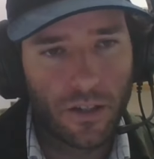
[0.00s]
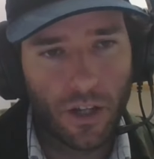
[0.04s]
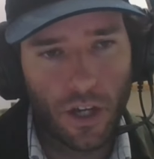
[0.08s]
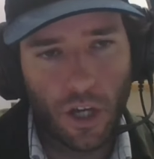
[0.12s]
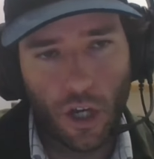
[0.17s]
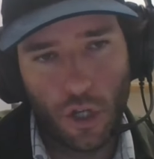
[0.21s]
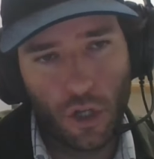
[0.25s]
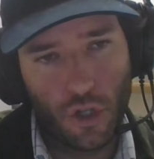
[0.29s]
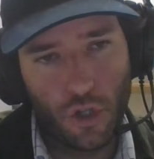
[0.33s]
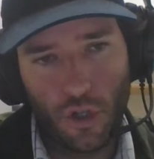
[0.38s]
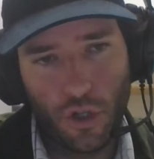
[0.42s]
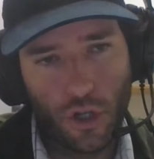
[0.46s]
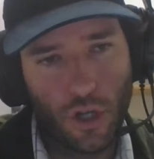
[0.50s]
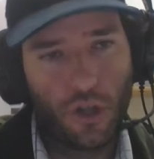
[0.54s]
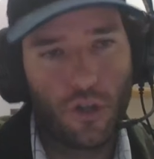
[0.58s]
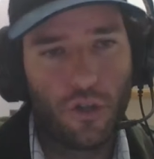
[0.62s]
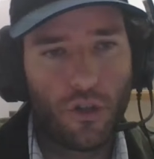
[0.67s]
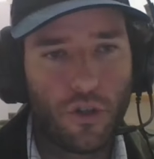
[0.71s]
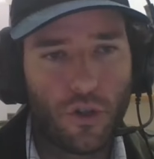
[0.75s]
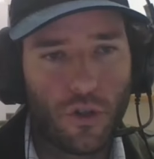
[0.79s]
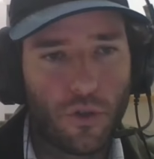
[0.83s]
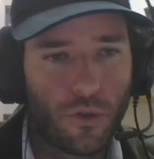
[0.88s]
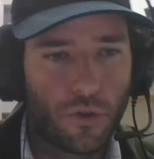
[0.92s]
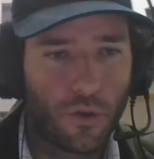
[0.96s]
and
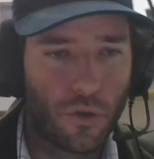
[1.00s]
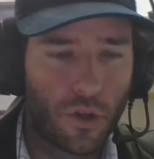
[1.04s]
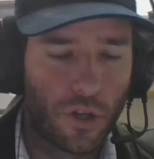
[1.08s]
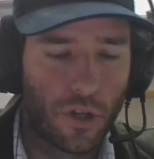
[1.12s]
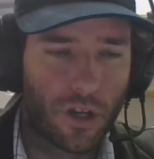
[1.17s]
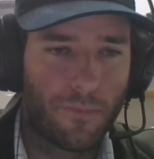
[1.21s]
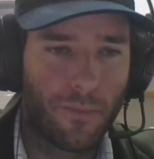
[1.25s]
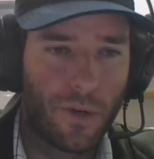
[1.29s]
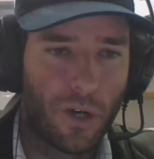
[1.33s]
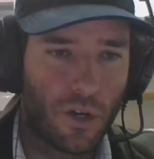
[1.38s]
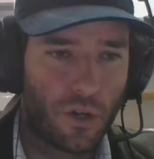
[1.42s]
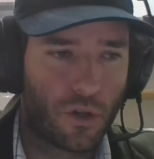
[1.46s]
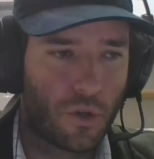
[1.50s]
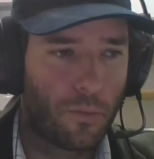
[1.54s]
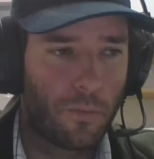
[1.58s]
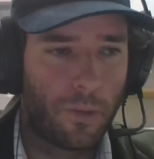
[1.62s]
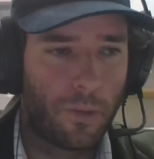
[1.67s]
you do the commercial